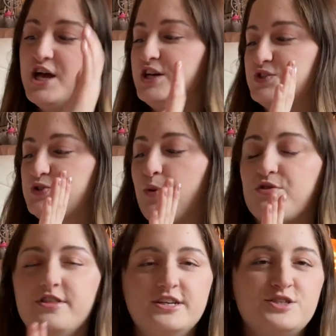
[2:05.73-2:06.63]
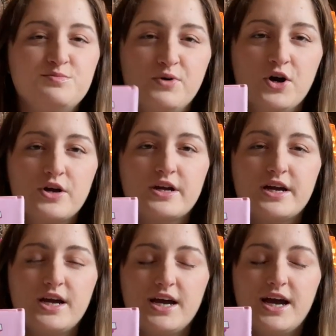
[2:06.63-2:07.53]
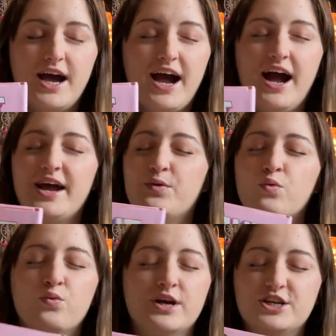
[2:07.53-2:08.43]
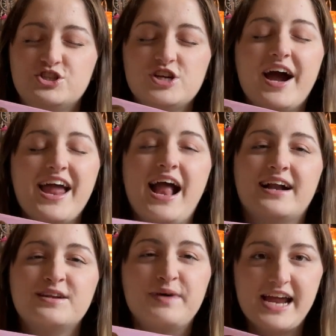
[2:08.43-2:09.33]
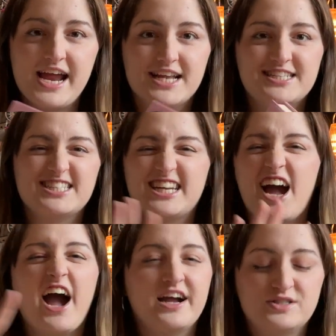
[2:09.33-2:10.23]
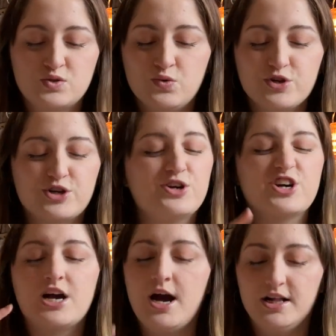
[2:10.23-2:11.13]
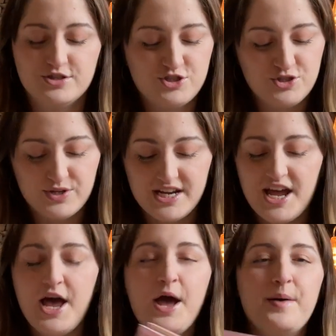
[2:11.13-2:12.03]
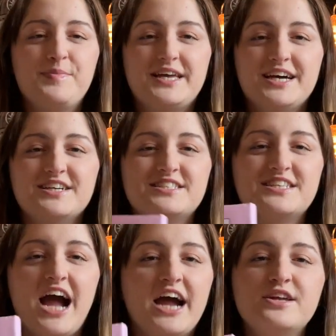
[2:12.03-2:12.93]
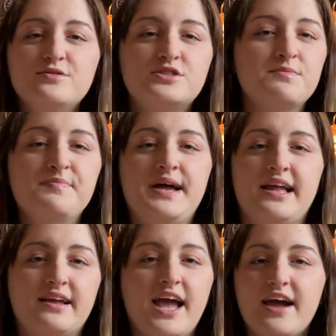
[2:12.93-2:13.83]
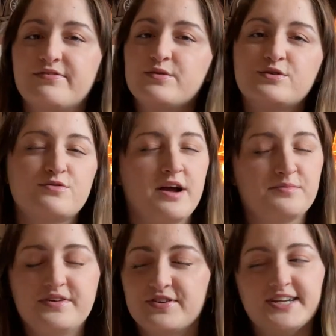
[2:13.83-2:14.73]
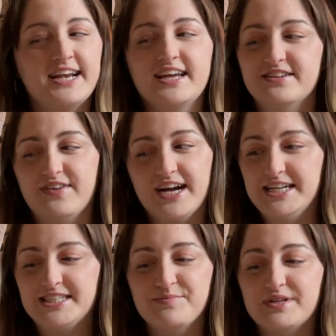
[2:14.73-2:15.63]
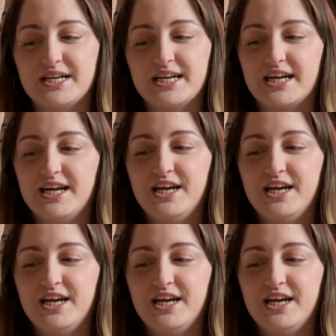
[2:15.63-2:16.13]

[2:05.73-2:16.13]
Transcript: So this book, I wish I had in my hands as like a high schooler or college student, because I used to beg everyone around me for dating advice and be like,